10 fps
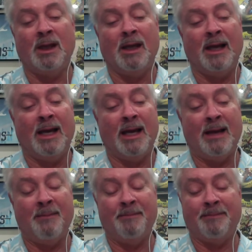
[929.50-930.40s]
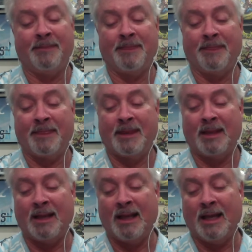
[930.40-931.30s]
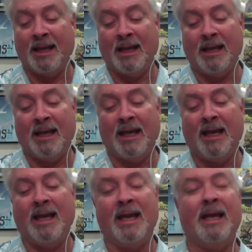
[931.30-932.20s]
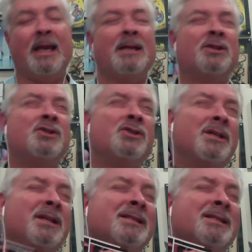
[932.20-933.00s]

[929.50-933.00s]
And it